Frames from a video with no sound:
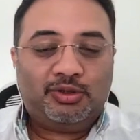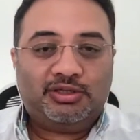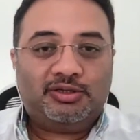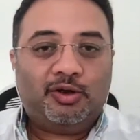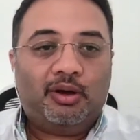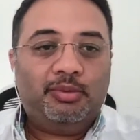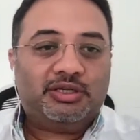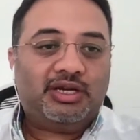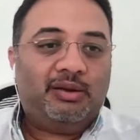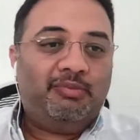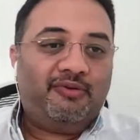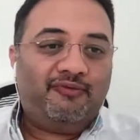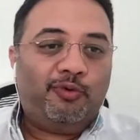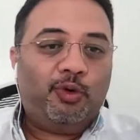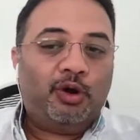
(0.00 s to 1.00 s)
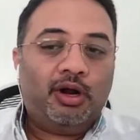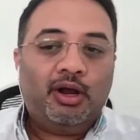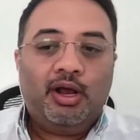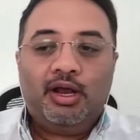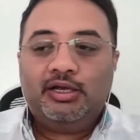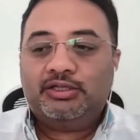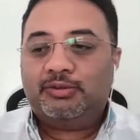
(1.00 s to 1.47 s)
was obviously before
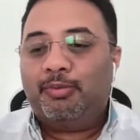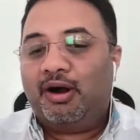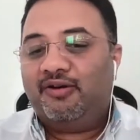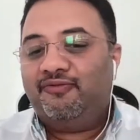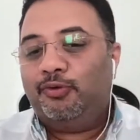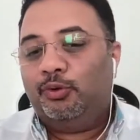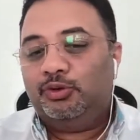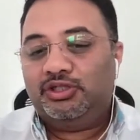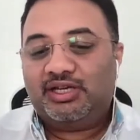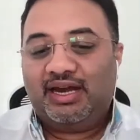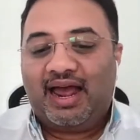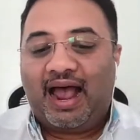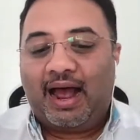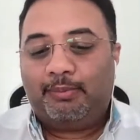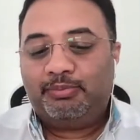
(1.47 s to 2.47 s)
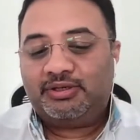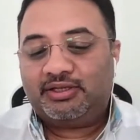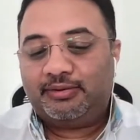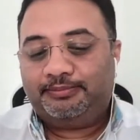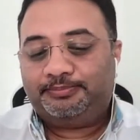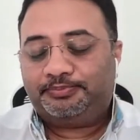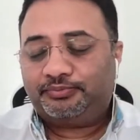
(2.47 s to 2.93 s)
smartphones and apps.